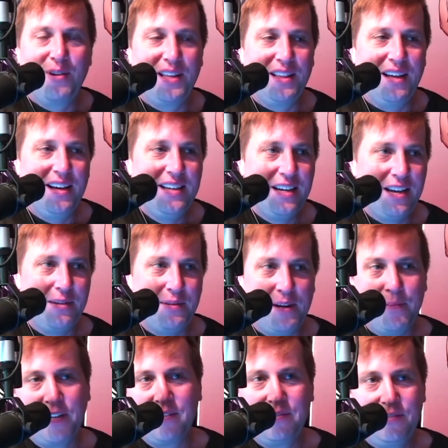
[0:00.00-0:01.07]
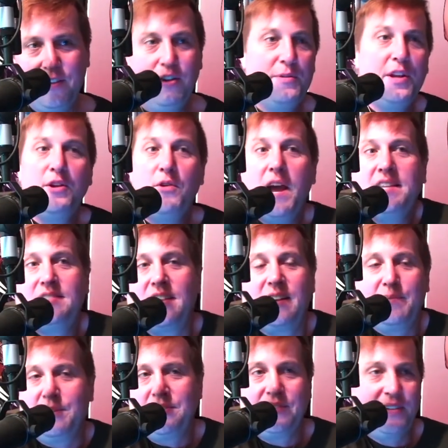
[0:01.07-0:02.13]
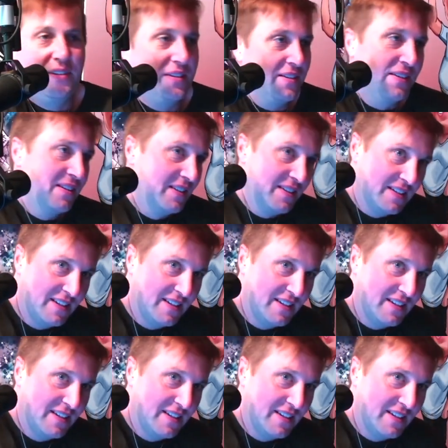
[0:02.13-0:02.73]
line, and anybody. I mean, who hates animals? Yeah.